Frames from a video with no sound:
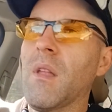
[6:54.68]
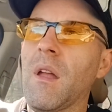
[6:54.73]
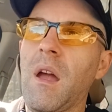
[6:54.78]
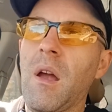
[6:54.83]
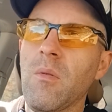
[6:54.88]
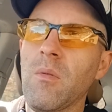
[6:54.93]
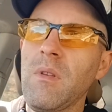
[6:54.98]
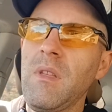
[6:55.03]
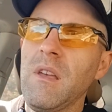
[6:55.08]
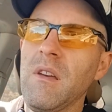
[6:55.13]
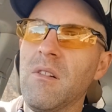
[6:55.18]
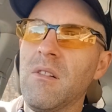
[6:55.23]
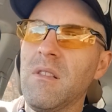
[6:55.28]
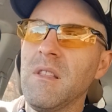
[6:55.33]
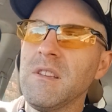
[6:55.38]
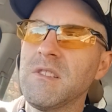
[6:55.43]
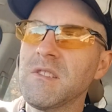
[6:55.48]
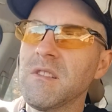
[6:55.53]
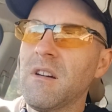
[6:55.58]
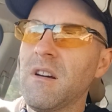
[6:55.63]
I really
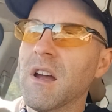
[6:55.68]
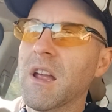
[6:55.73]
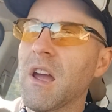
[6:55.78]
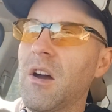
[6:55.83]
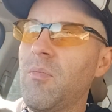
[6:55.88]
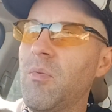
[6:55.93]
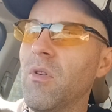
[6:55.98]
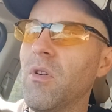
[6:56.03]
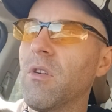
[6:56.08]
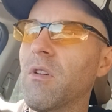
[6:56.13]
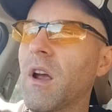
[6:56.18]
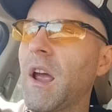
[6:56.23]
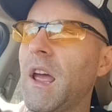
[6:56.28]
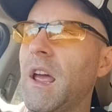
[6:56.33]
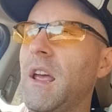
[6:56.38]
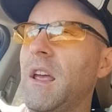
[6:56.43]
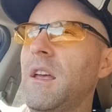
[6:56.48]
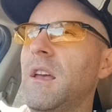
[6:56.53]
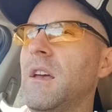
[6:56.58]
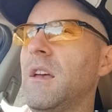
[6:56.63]
only saw a couple
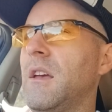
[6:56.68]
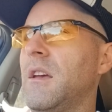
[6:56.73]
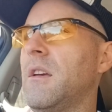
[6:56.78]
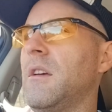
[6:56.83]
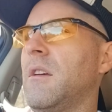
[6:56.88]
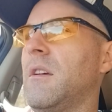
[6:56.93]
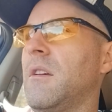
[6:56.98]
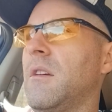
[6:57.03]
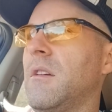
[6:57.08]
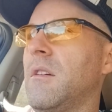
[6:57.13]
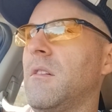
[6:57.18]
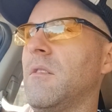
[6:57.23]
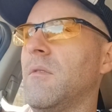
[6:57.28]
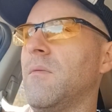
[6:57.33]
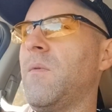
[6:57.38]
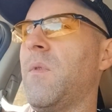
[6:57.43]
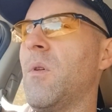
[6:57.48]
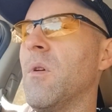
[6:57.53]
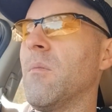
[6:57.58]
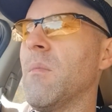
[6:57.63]
gray
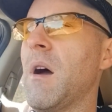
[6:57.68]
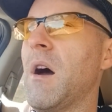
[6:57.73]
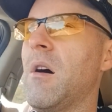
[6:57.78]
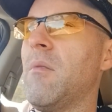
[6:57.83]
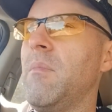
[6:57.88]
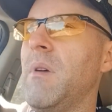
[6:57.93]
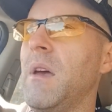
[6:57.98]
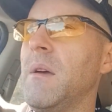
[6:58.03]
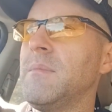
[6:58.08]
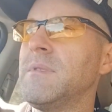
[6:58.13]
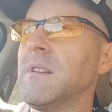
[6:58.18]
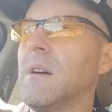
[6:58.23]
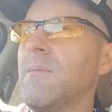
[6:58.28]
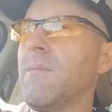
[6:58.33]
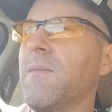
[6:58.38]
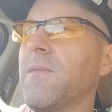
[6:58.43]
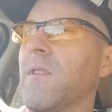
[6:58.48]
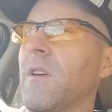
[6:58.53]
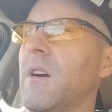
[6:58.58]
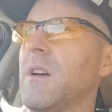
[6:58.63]
4 mile bibs up
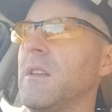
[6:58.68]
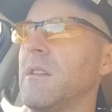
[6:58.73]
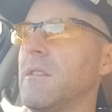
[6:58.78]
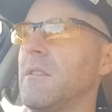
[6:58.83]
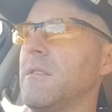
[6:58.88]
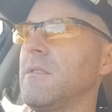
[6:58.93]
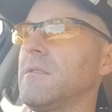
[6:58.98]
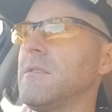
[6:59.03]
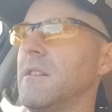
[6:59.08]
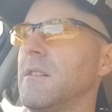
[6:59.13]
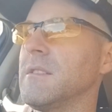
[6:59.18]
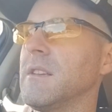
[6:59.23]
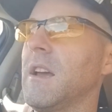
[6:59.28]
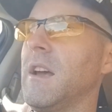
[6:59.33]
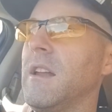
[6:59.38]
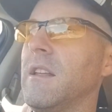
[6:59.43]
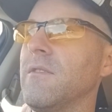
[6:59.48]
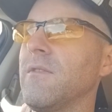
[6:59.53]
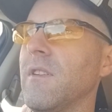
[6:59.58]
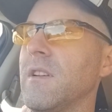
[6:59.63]
front, so I was
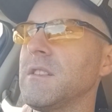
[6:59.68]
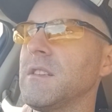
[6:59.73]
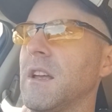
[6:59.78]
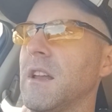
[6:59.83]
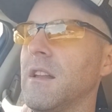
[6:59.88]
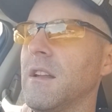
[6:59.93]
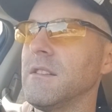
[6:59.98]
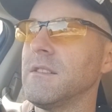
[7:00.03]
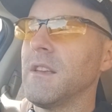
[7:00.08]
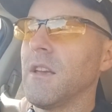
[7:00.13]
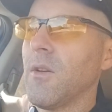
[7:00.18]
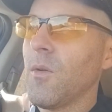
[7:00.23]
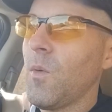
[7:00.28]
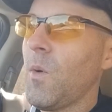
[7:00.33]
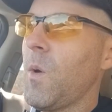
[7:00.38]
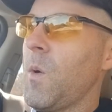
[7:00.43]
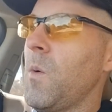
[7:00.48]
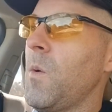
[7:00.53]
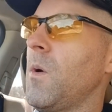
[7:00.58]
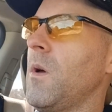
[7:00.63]
kind of excited. I was like,
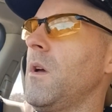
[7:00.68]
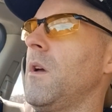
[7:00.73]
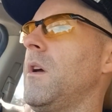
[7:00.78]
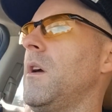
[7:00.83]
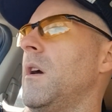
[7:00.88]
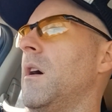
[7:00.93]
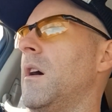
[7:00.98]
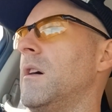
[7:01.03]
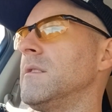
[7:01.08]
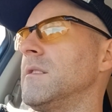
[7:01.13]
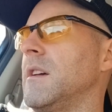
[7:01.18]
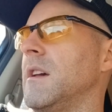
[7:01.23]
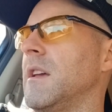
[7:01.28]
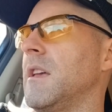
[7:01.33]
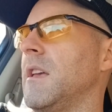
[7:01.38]
whew. I was like,